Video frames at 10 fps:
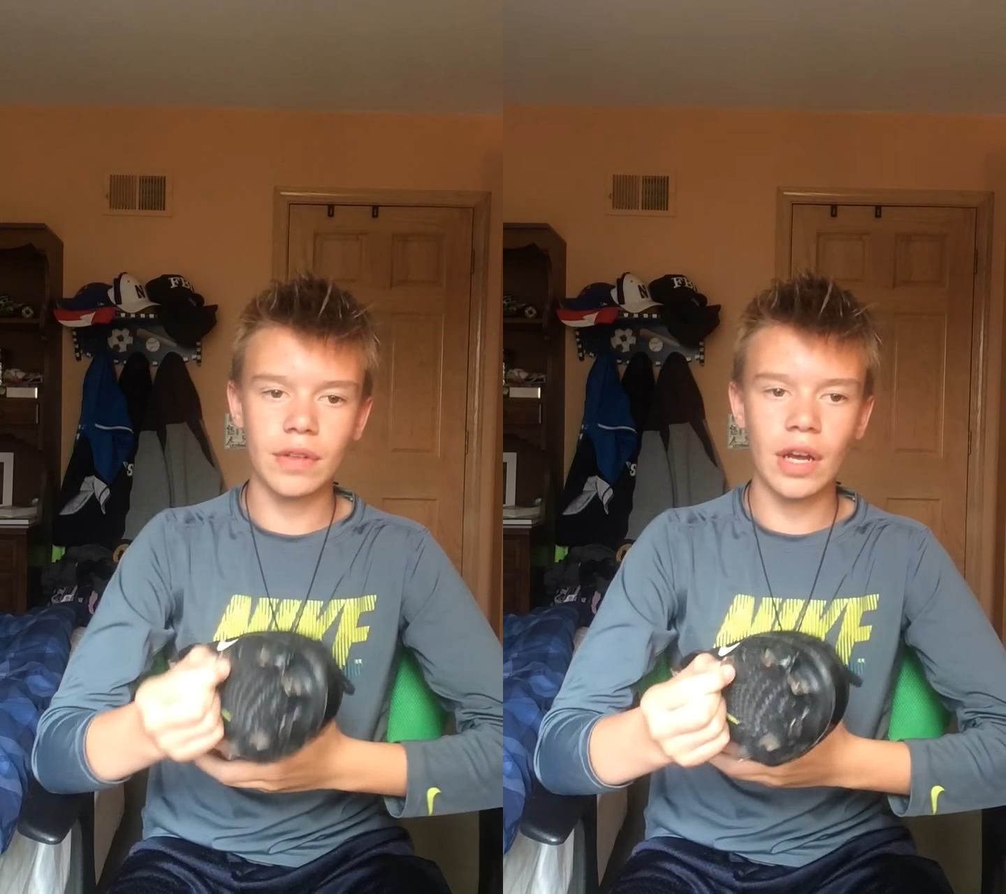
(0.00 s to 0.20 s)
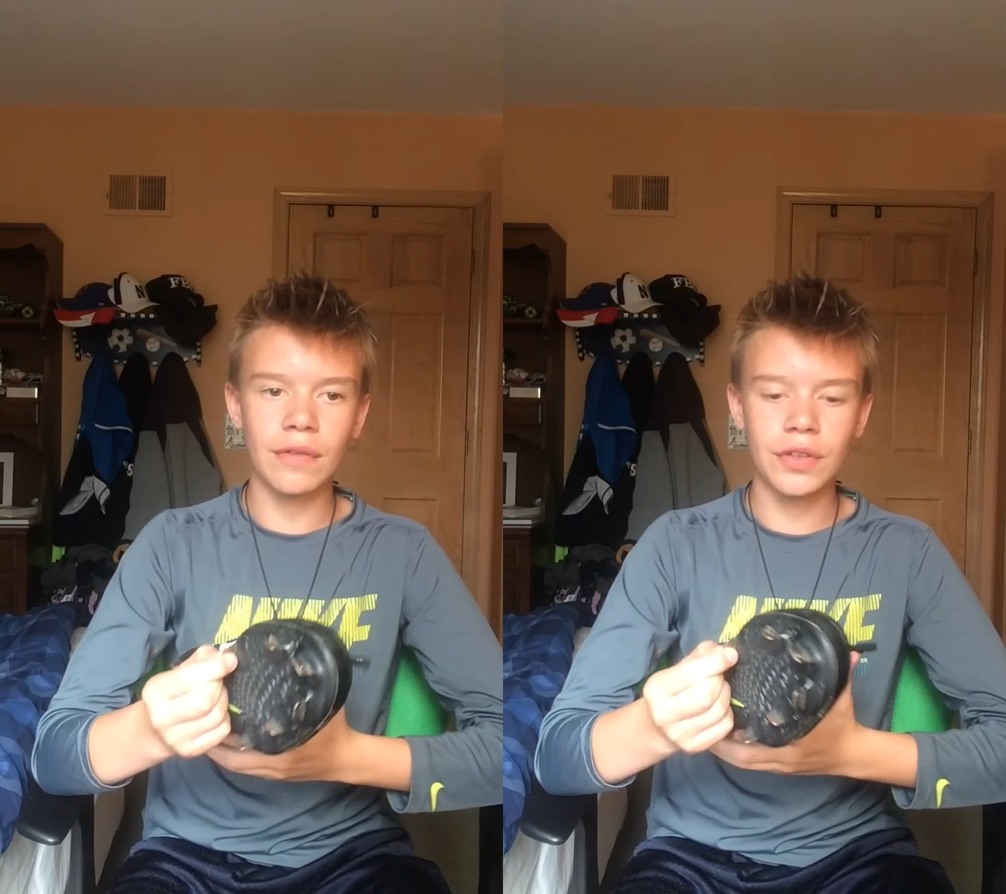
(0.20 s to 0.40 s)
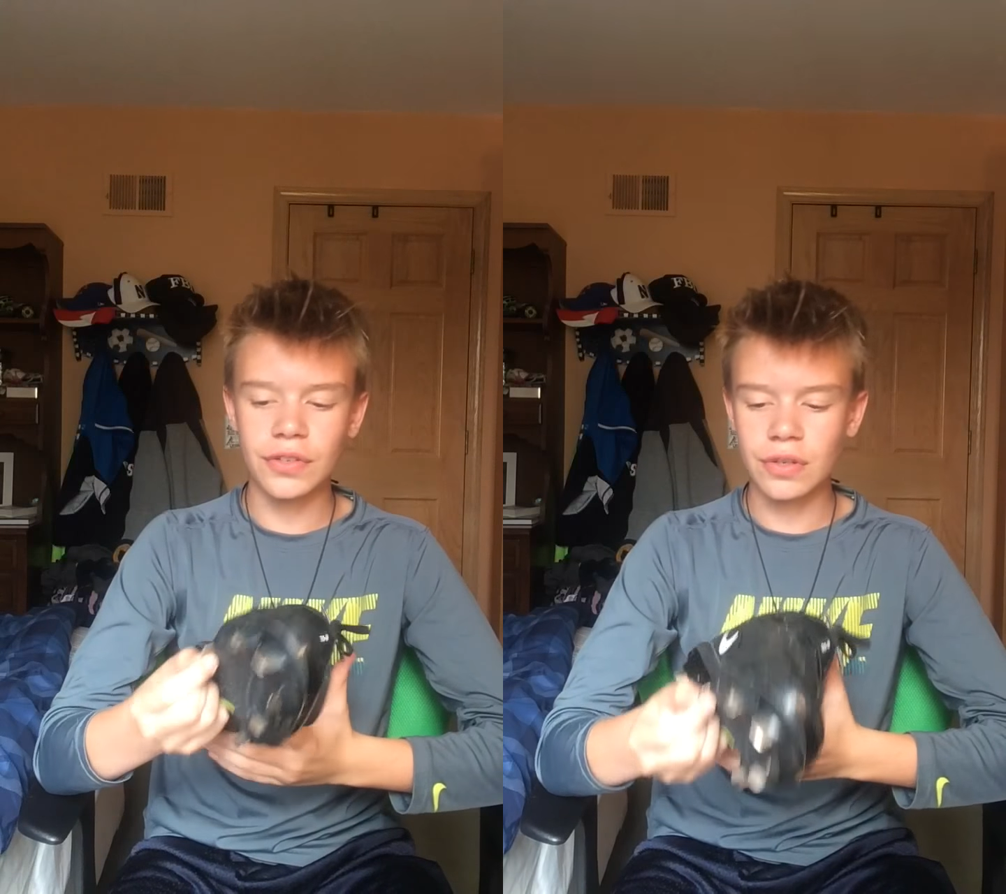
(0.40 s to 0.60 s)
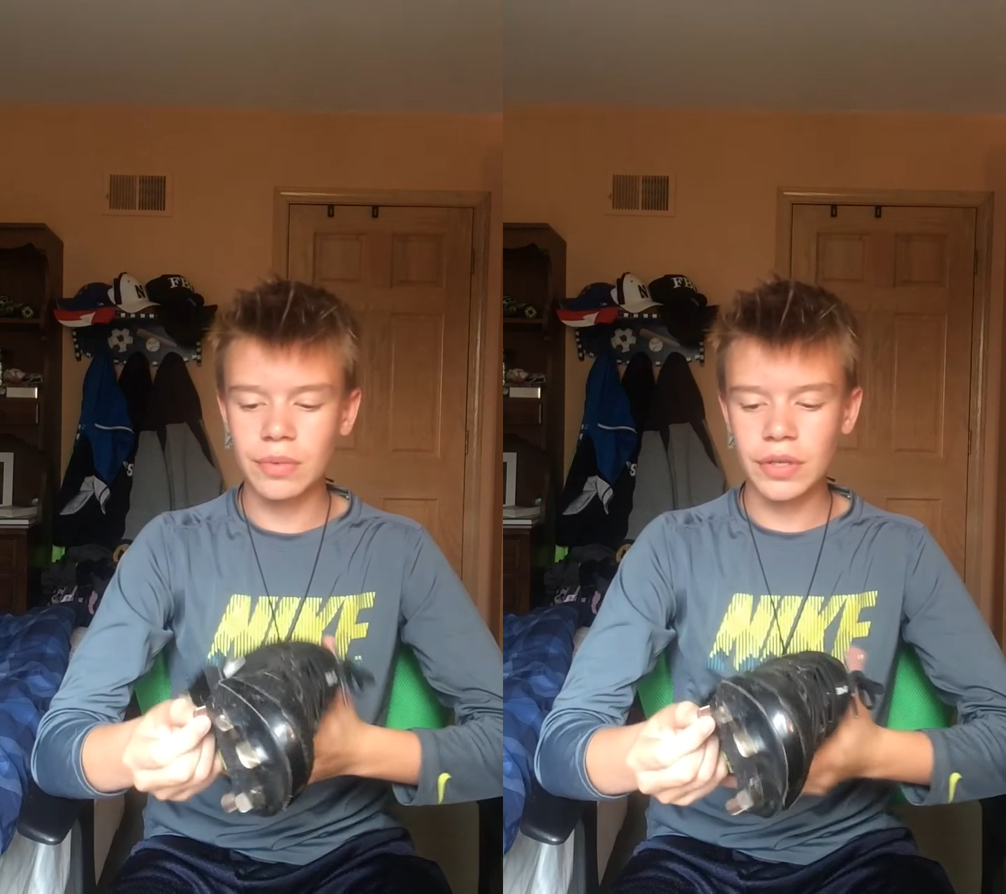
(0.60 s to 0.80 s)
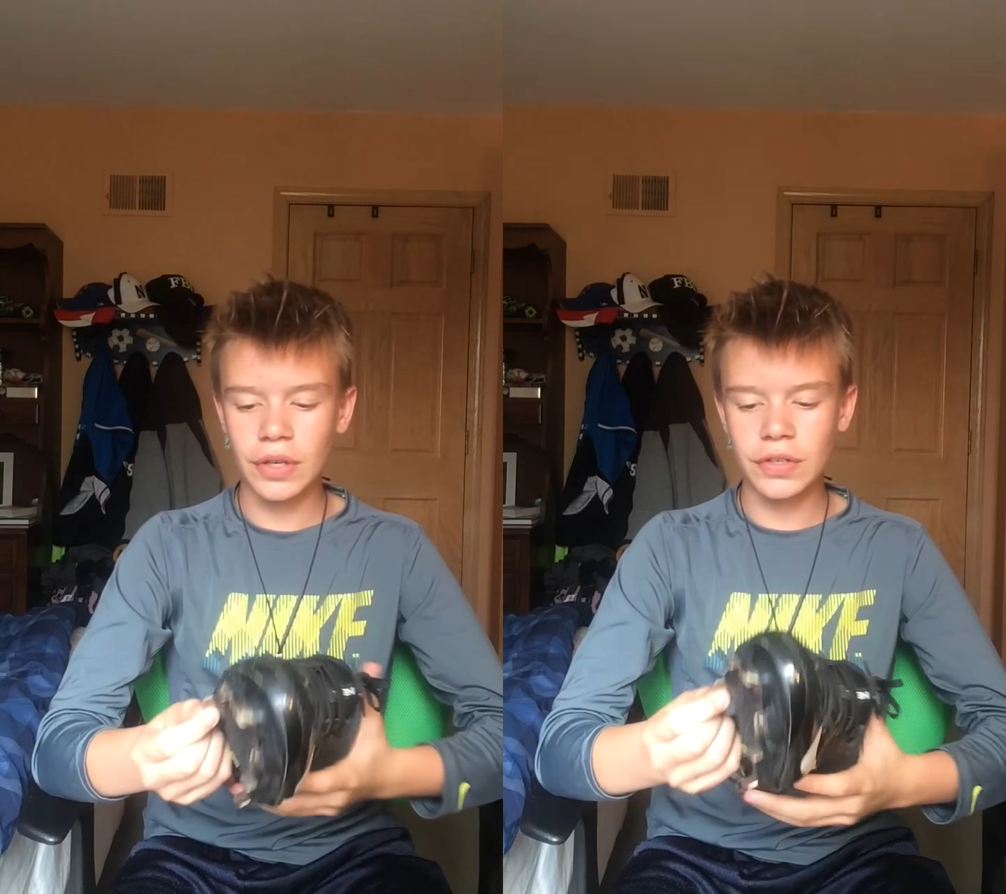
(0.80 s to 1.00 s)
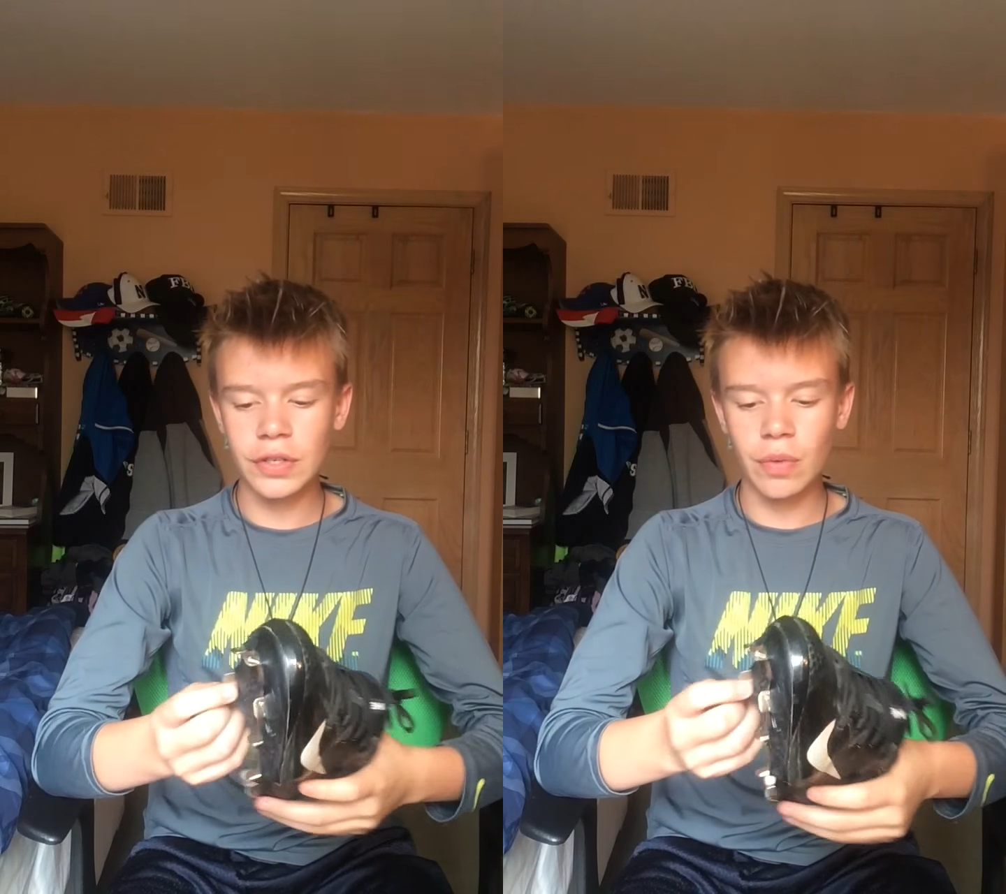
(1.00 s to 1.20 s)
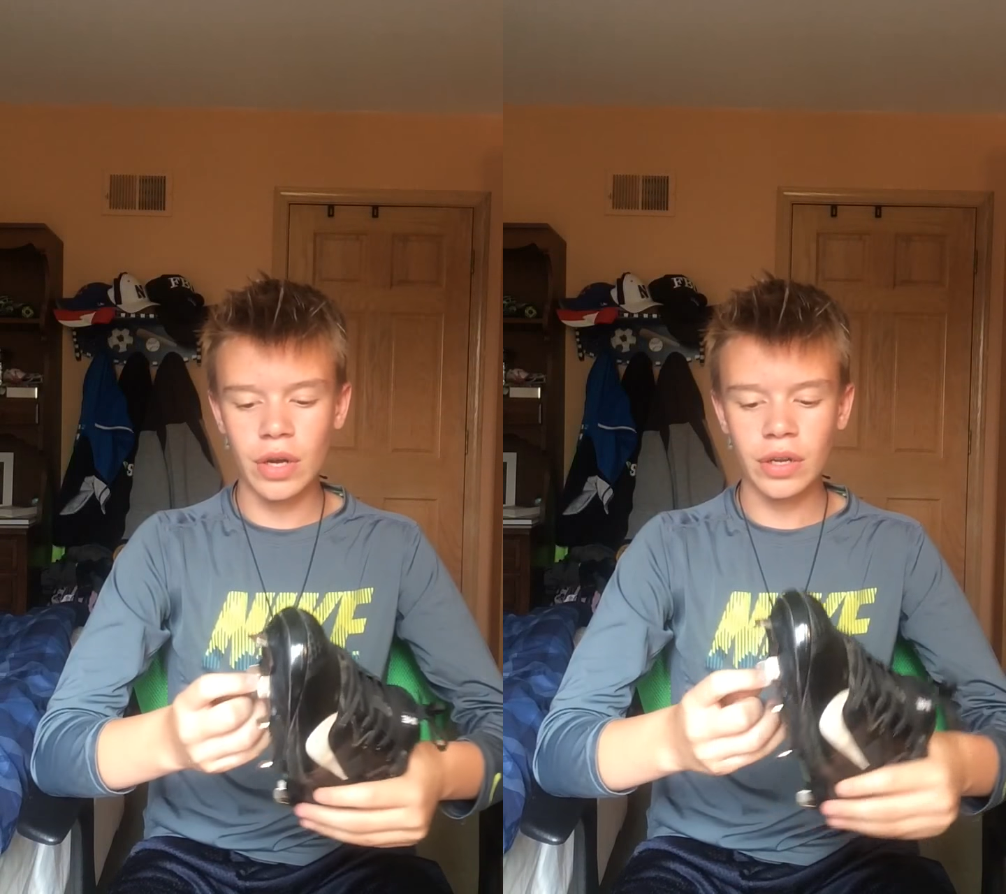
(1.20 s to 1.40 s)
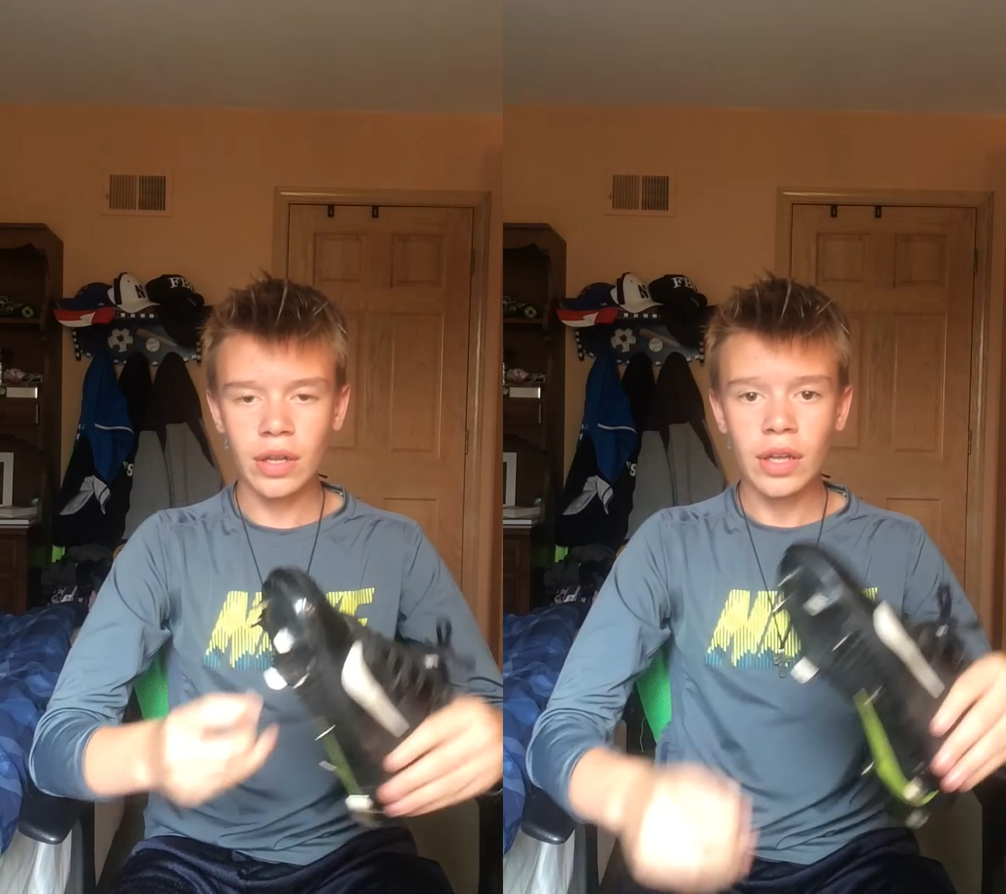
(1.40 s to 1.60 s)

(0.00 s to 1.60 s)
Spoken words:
obviously, because you want